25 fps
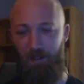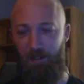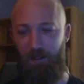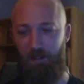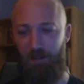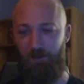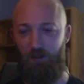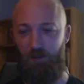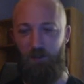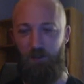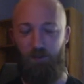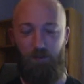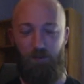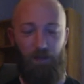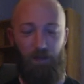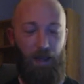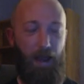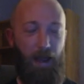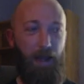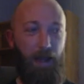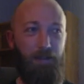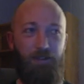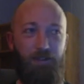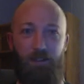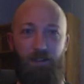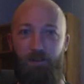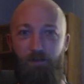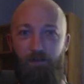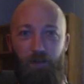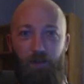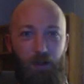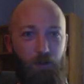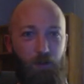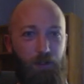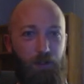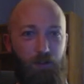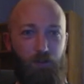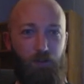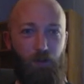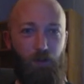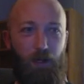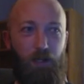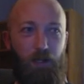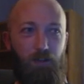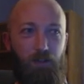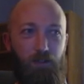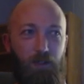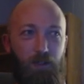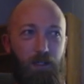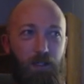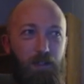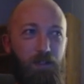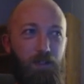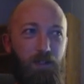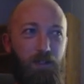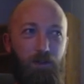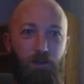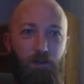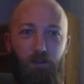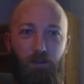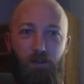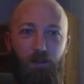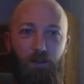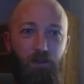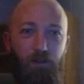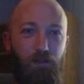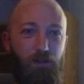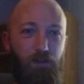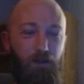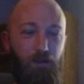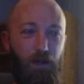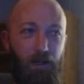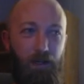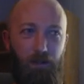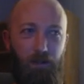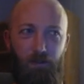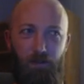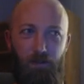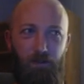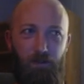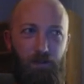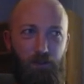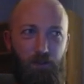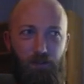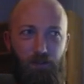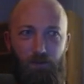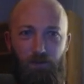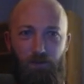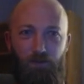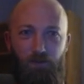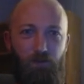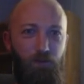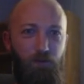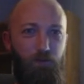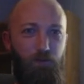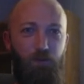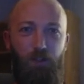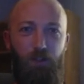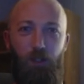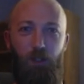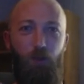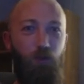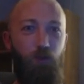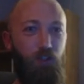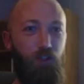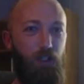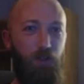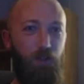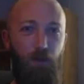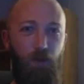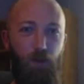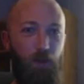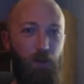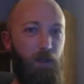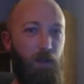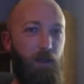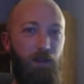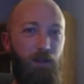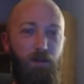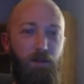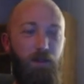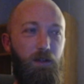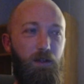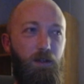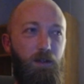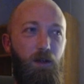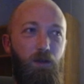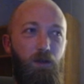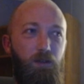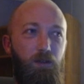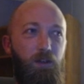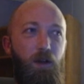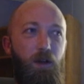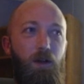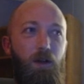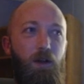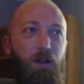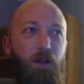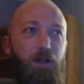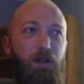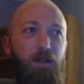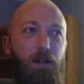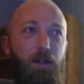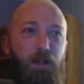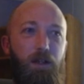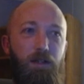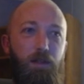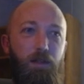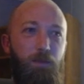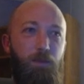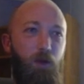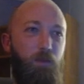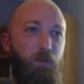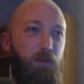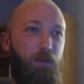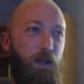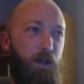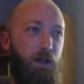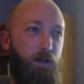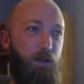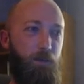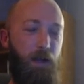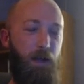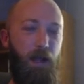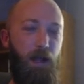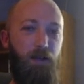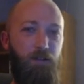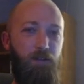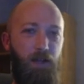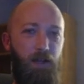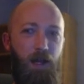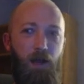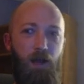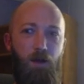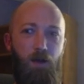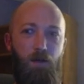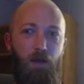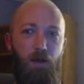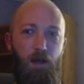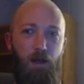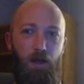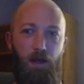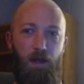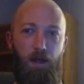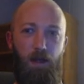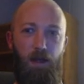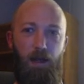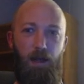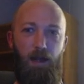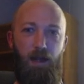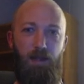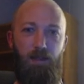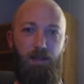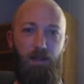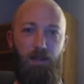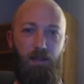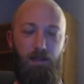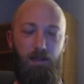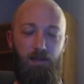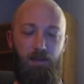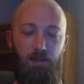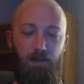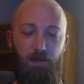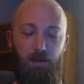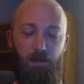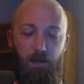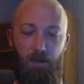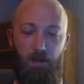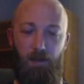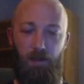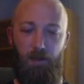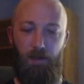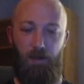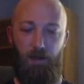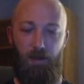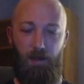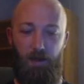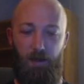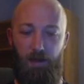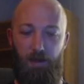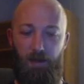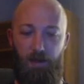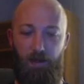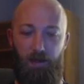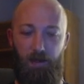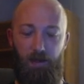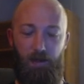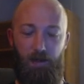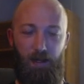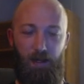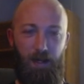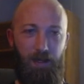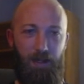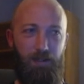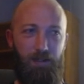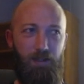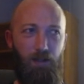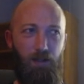just acting very strangely. Then there's this like this fusion thing that goes on, and they both kind of pass out, and then uh, and then